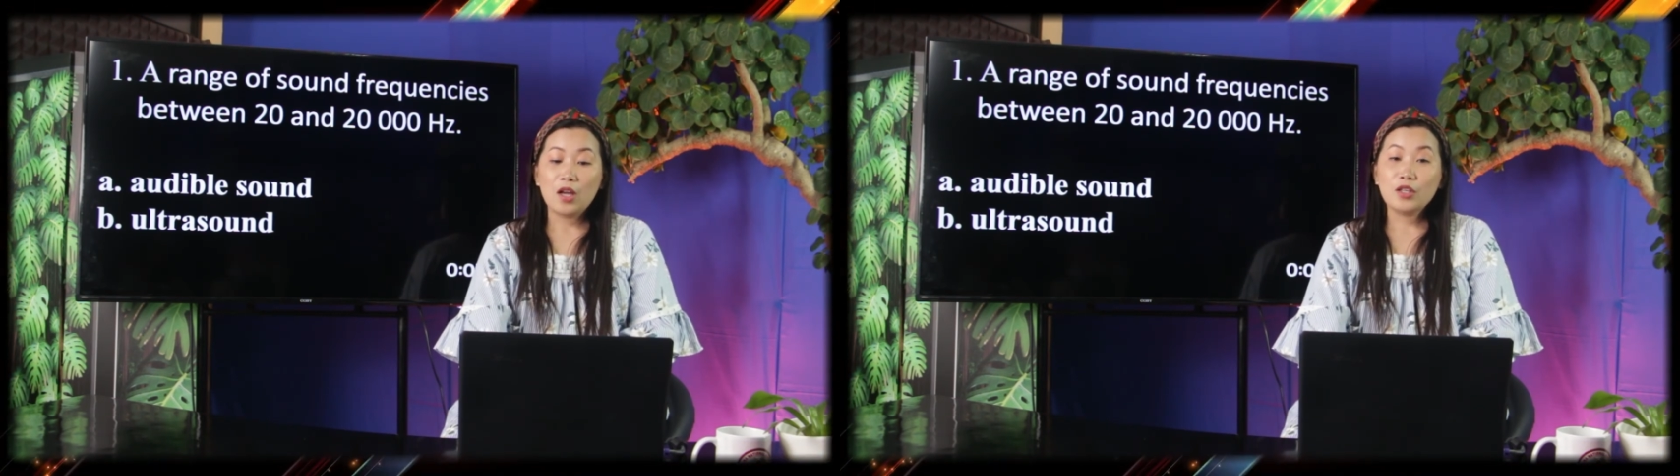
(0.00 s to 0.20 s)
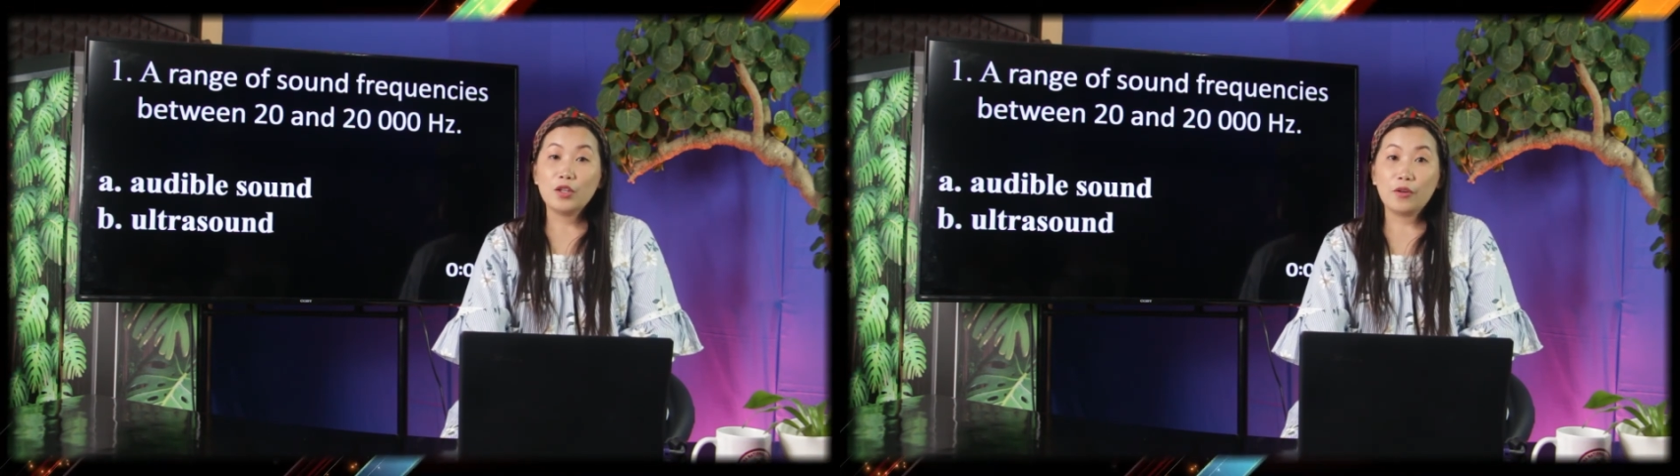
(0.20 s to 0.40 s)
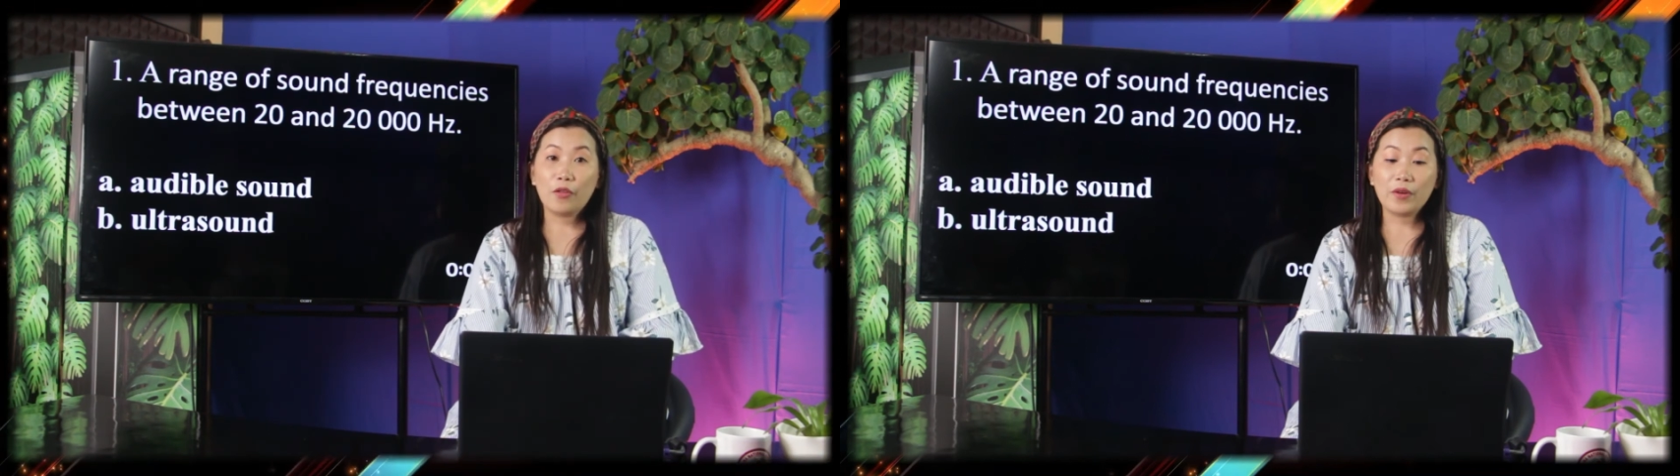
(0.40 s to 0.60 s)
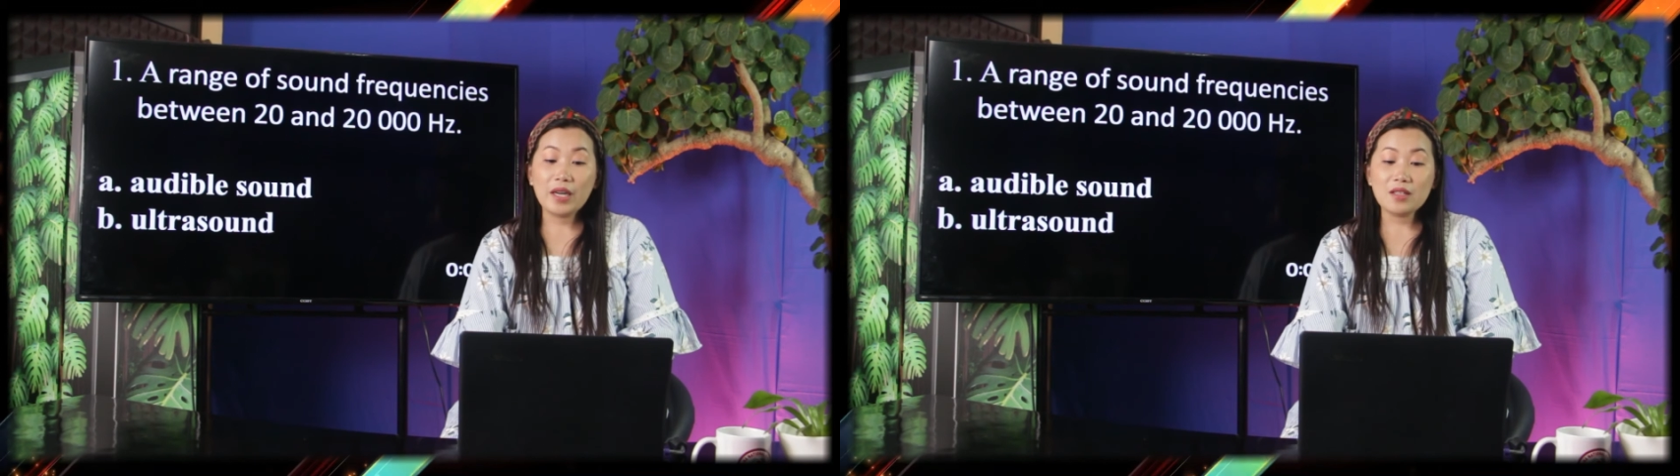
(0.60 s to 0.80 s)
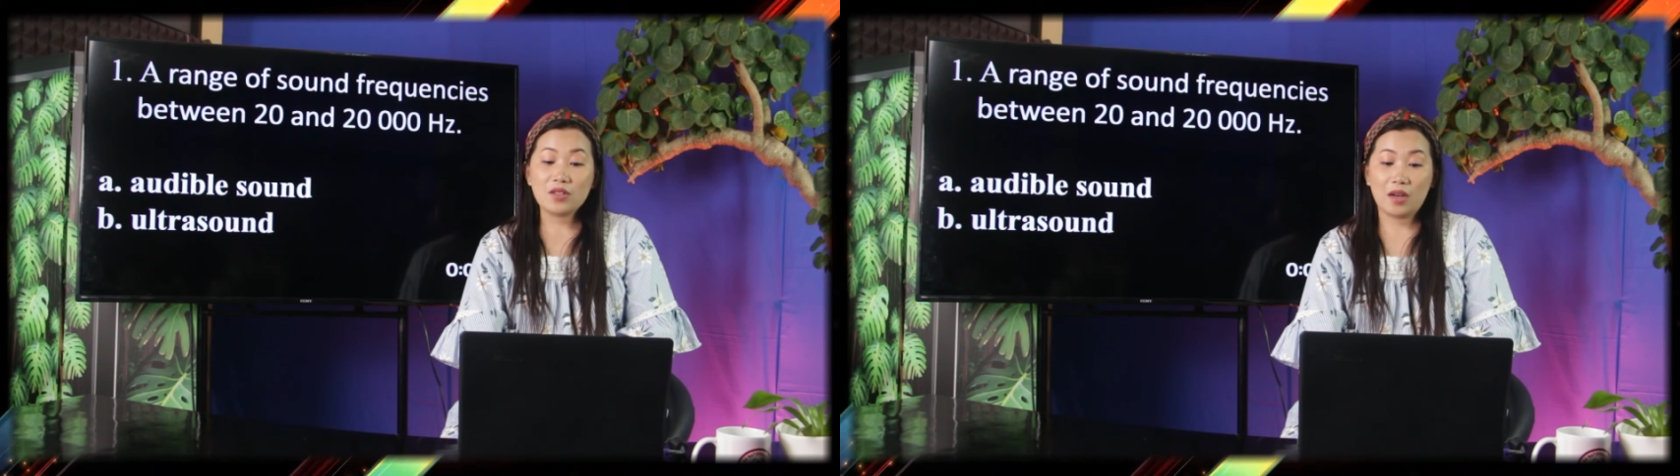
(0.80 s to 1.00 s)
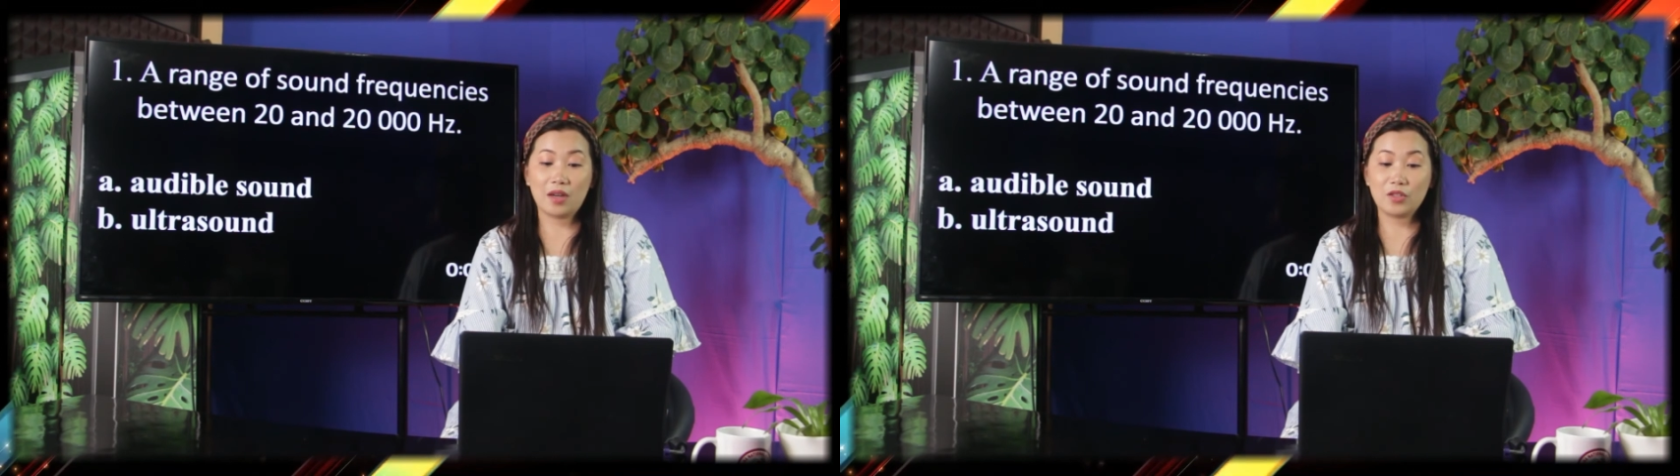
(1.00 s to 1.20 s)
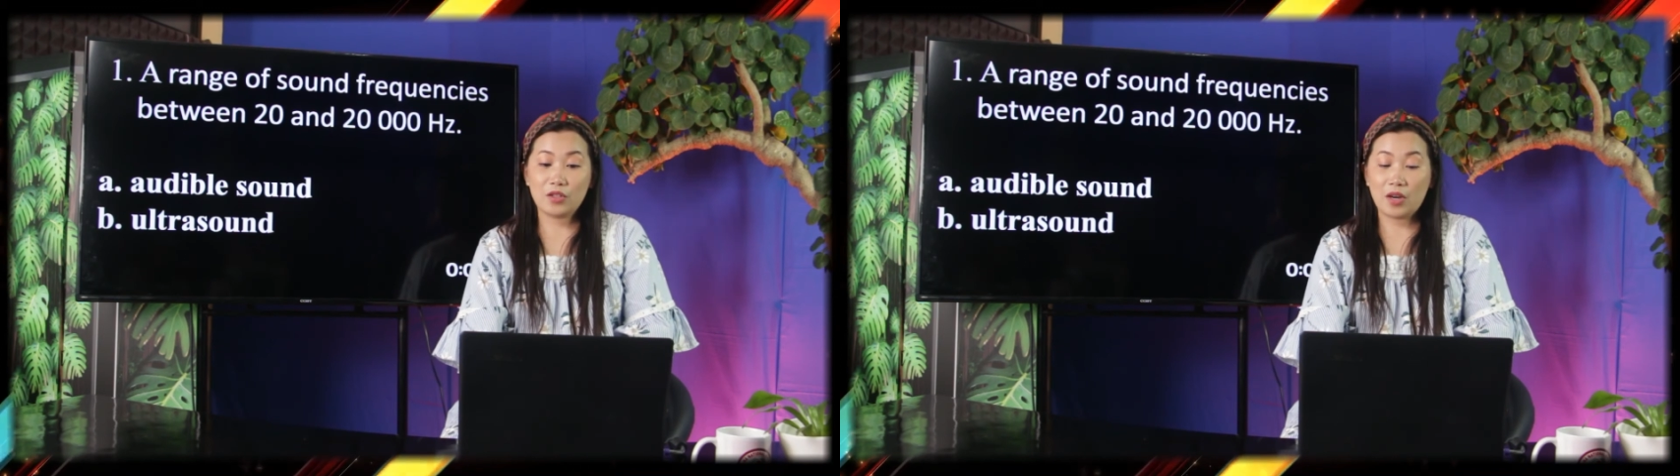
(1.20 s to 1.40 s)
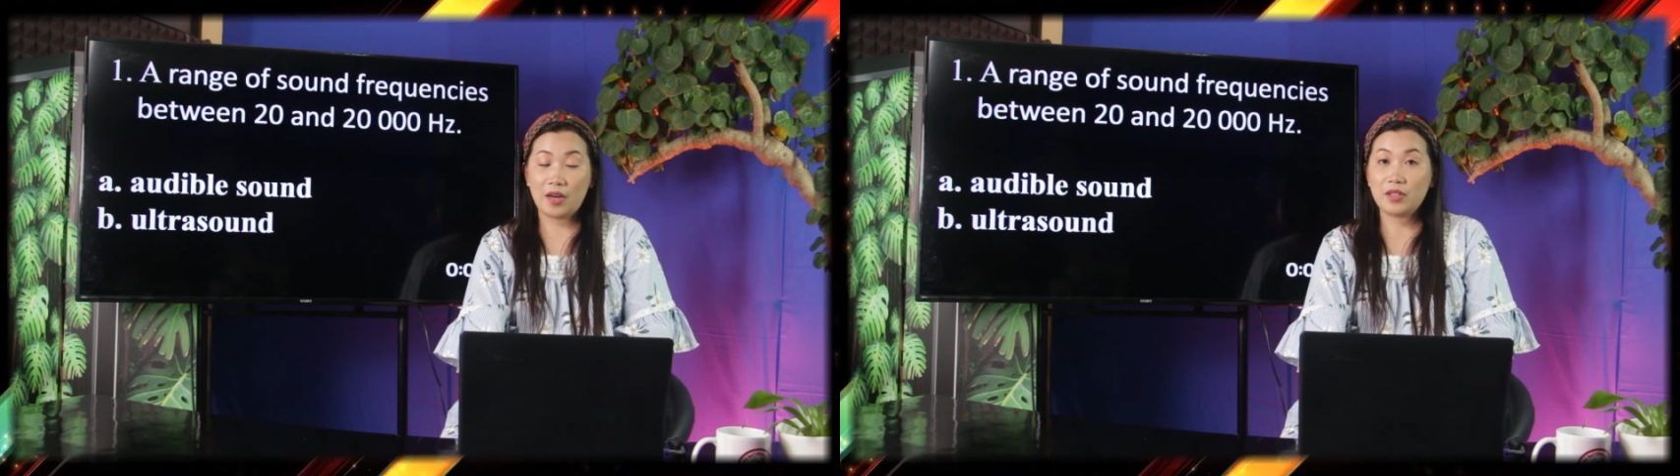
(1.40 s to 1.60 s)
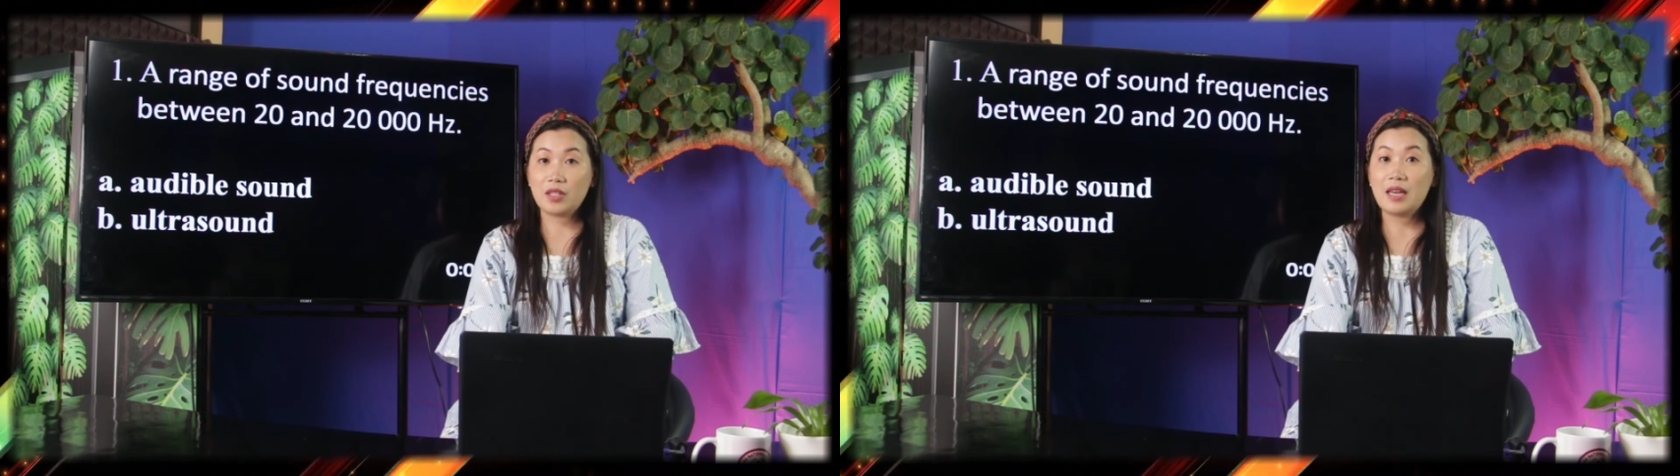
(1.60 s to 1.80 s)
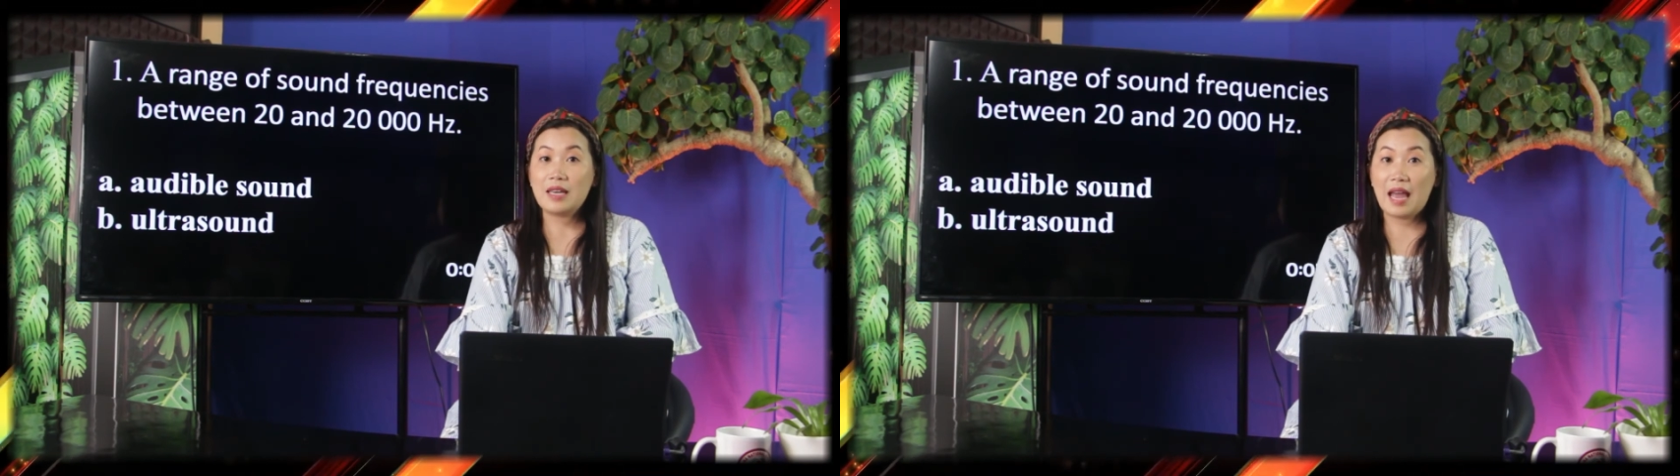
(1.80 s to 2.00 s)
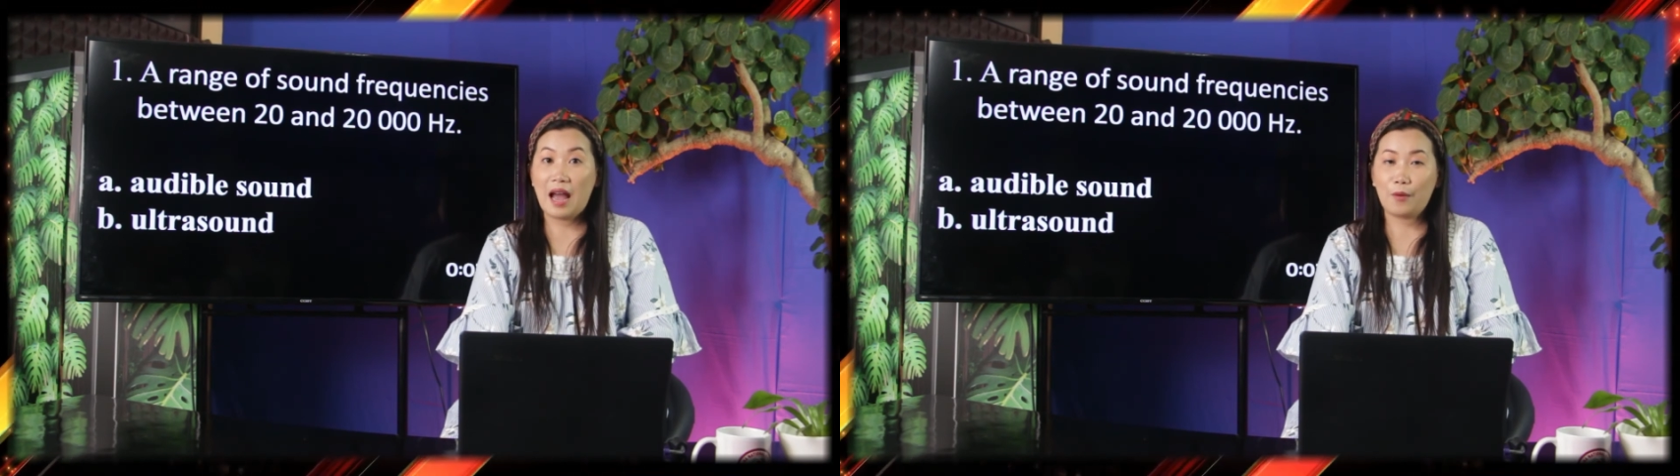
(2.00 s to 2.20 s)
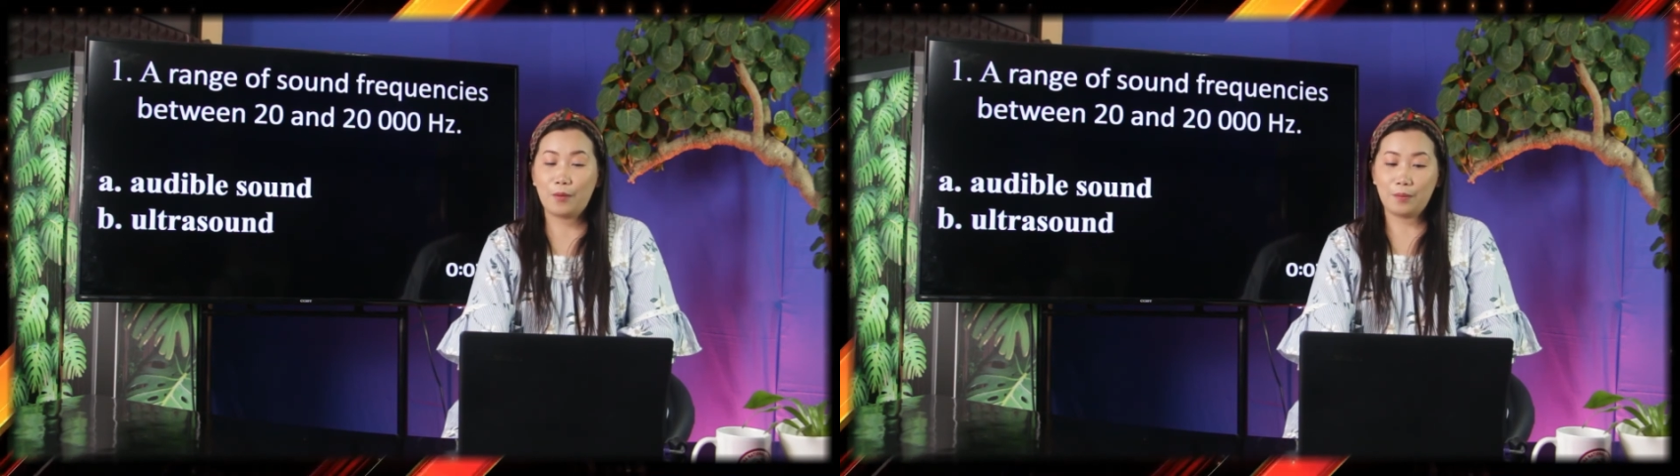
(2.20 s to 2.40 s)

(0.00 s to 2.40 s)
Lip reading: Your 3 seconds starts now.